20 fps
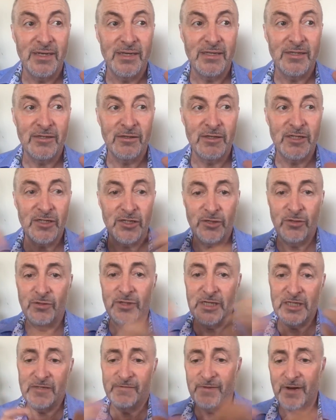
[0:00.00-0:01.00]
So there's two
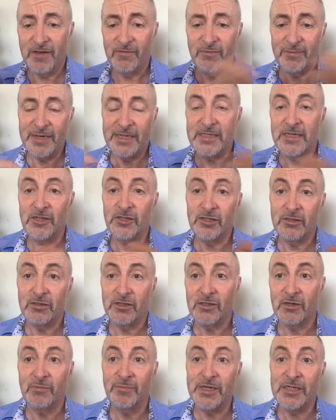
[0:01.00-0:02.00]
things vying for my attention,
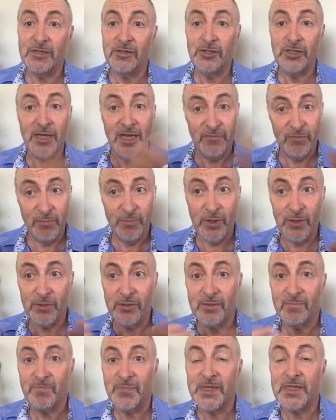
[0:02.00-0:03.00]
so I basically just gave you both.